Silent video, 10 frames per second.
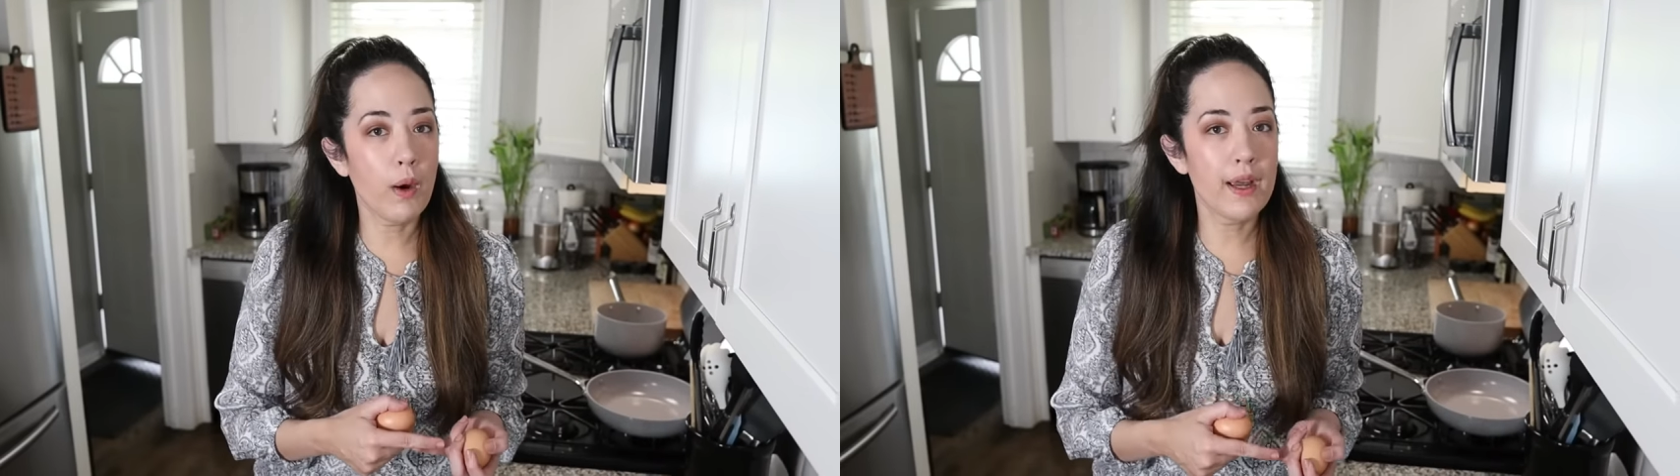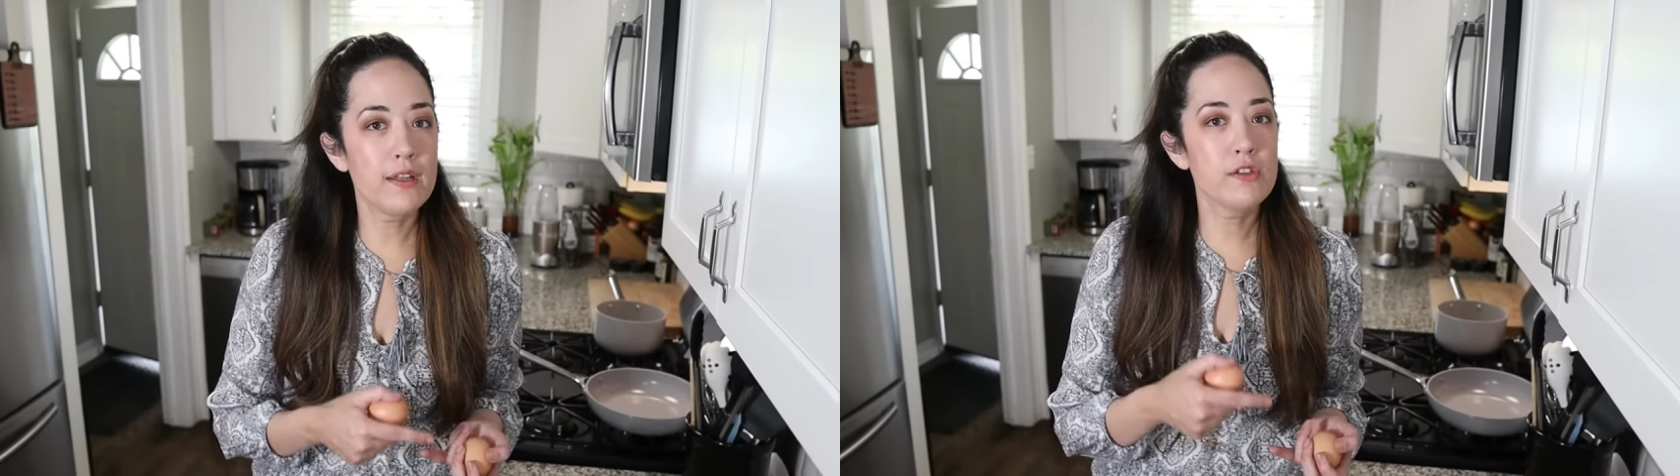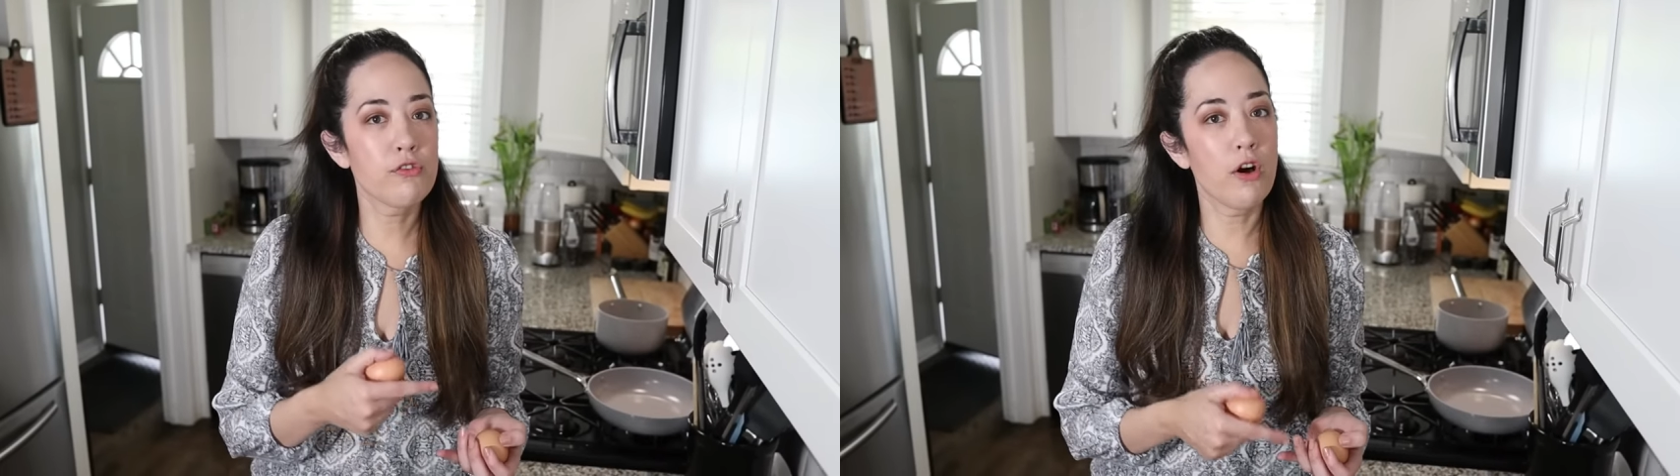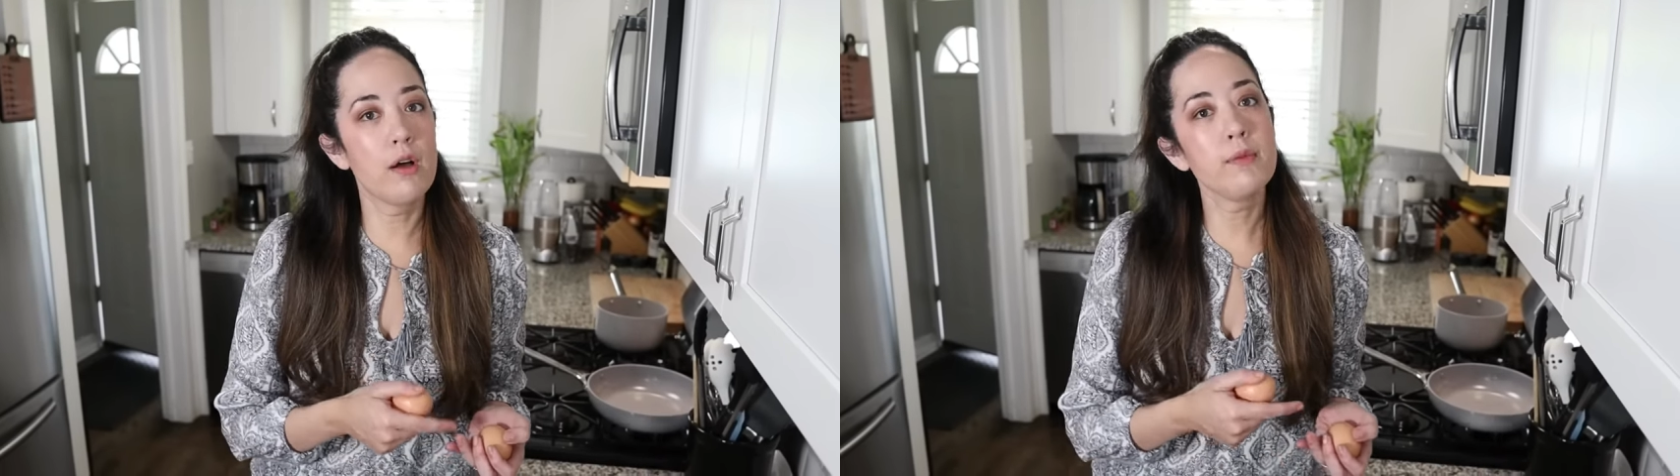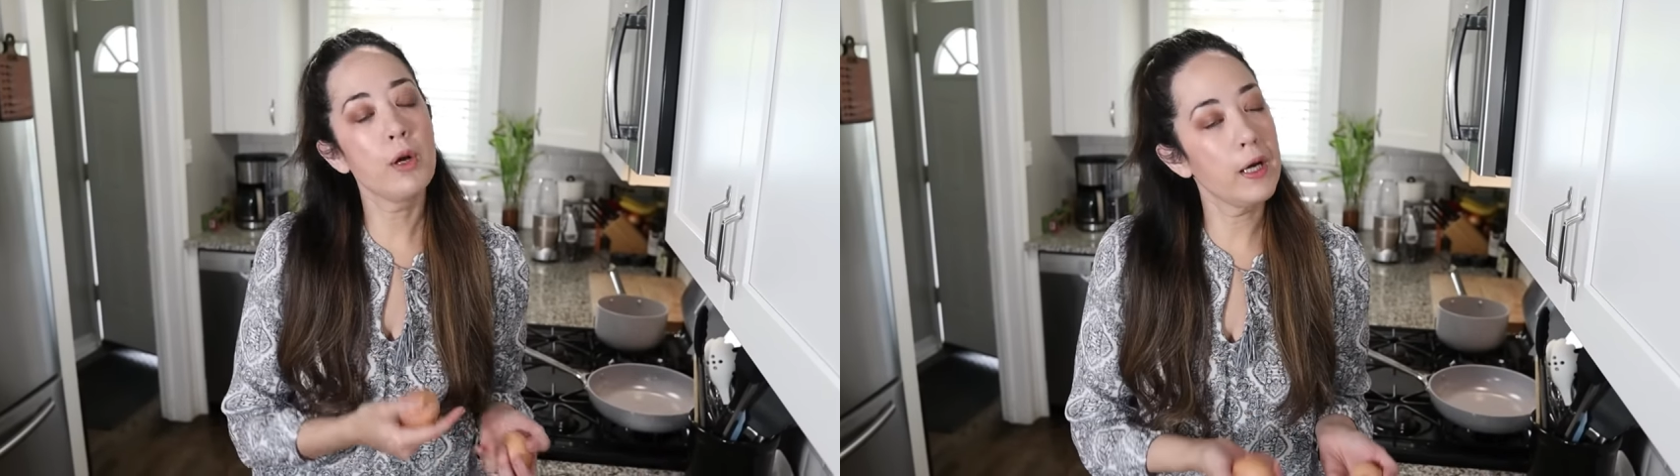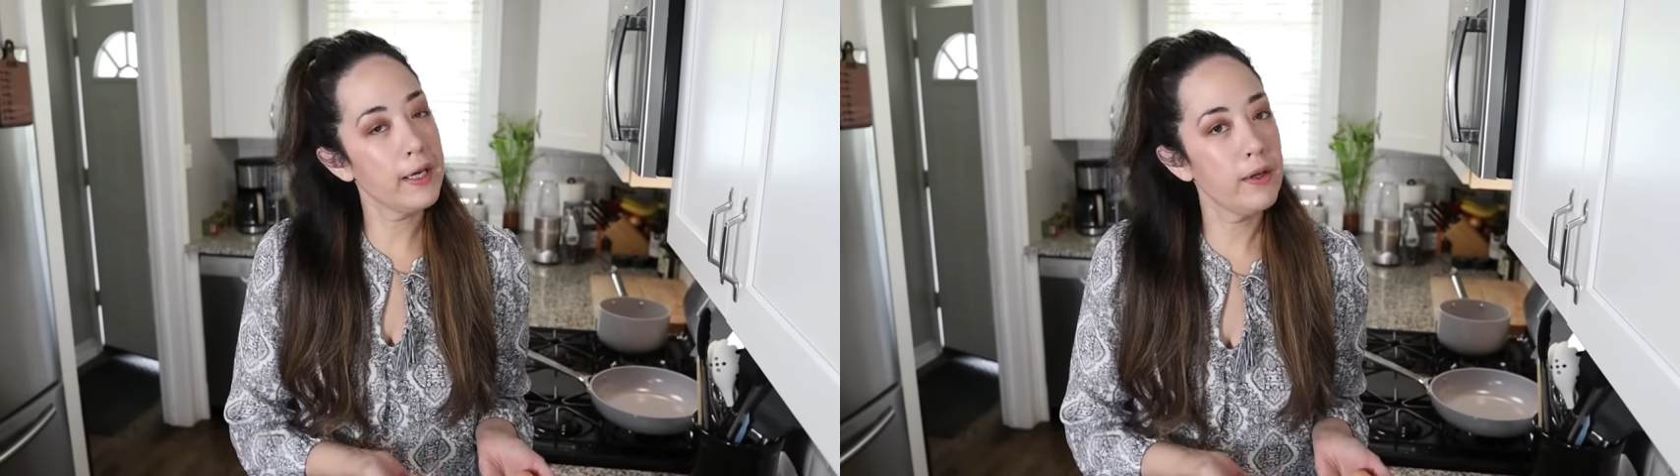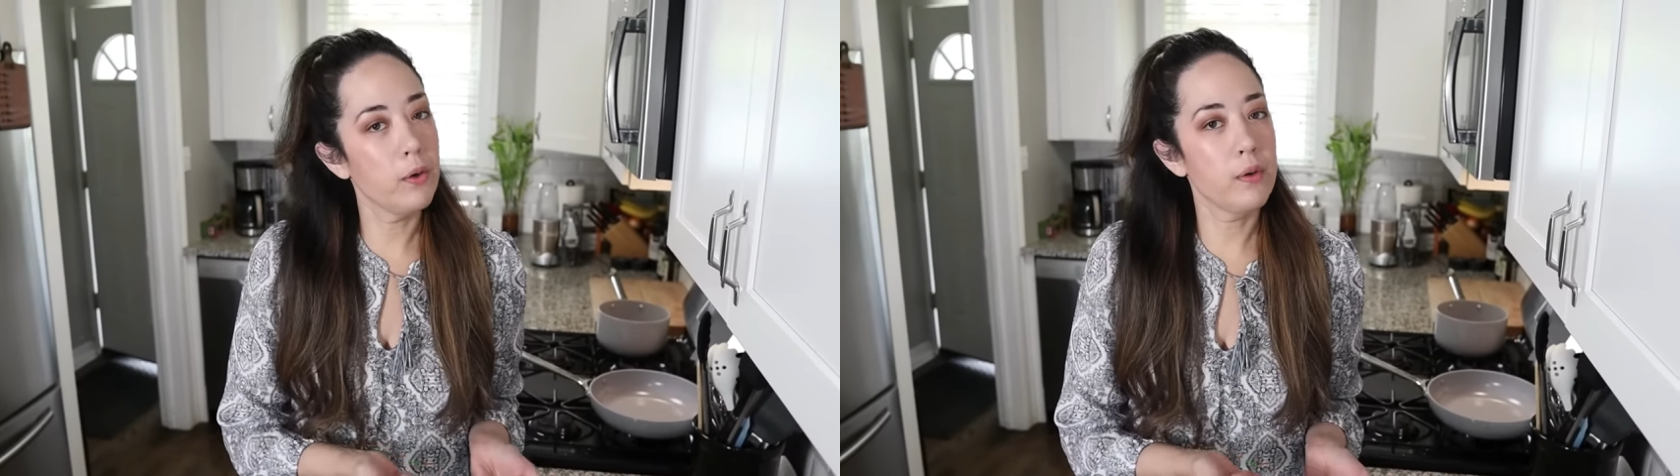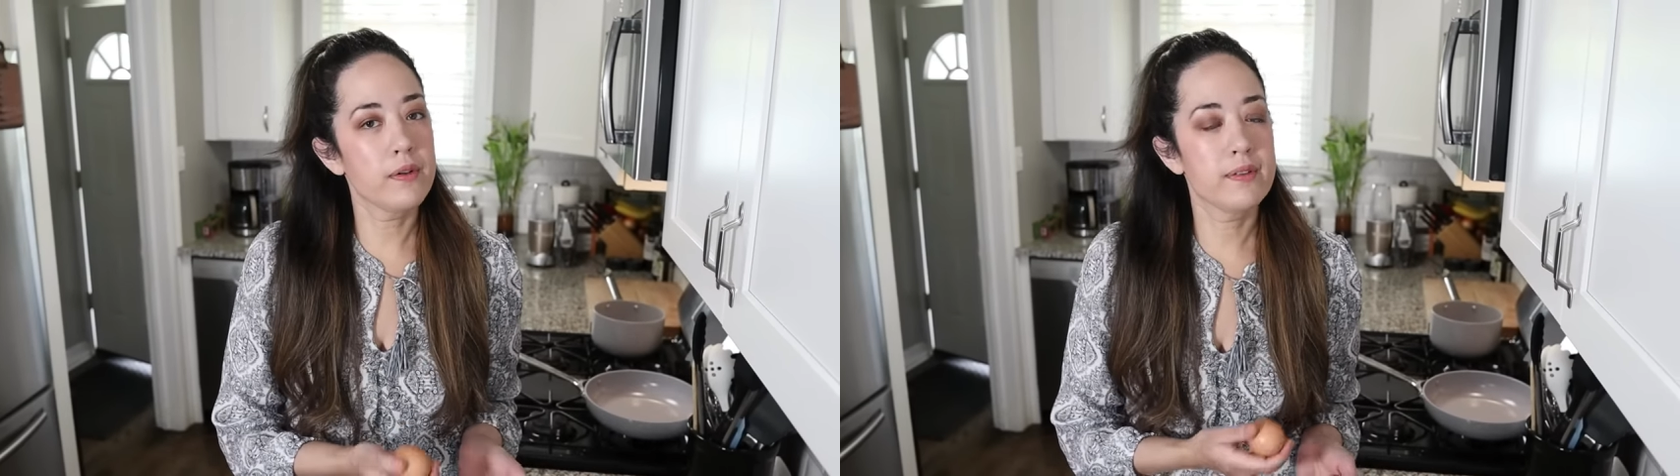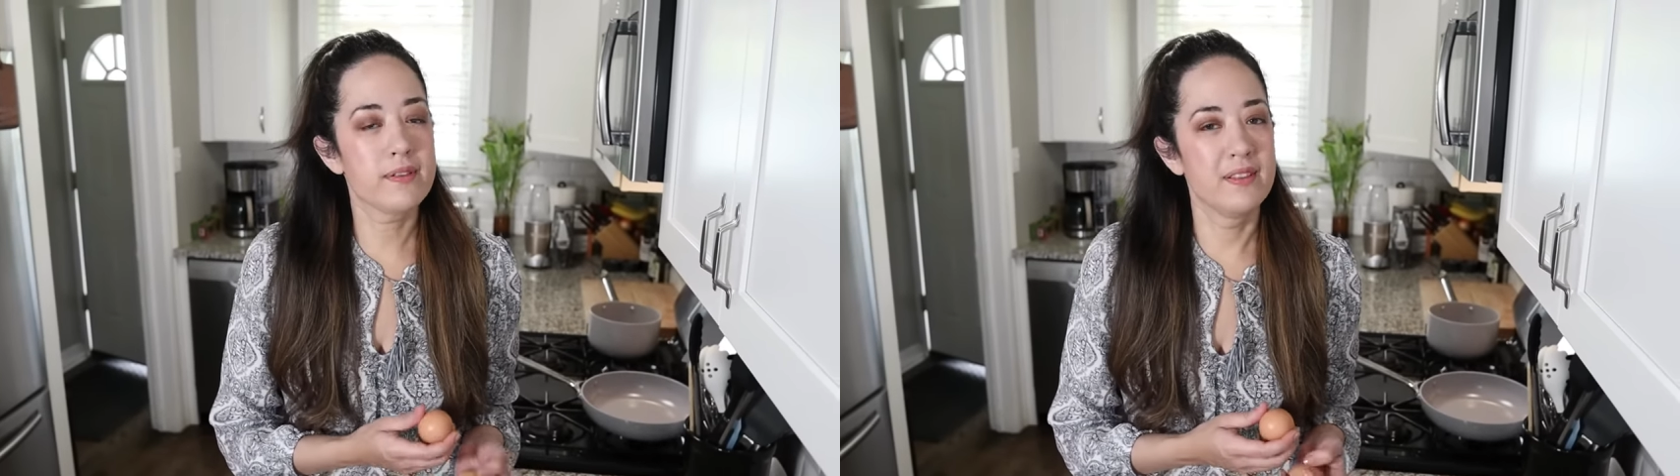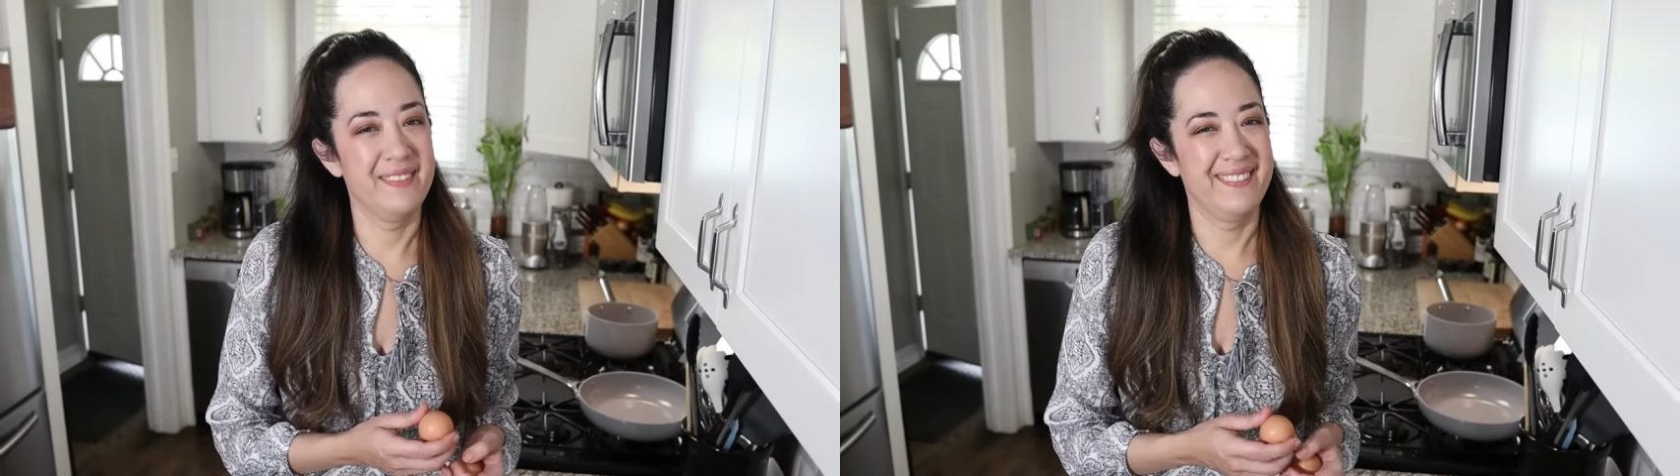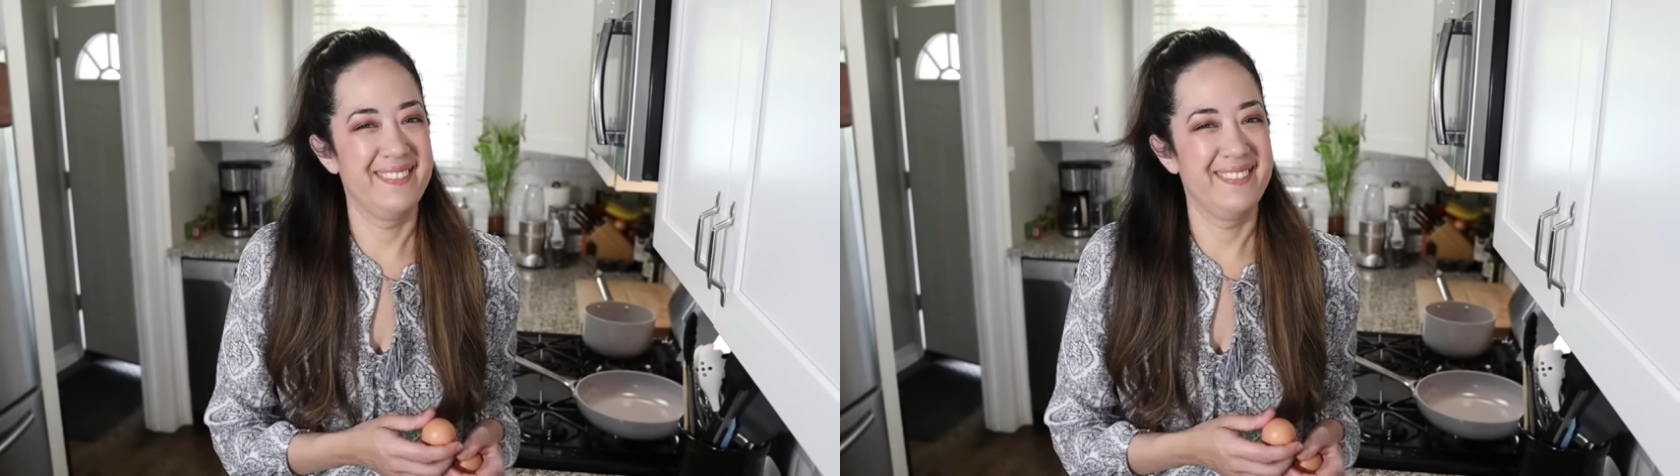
whites from your egg yolks,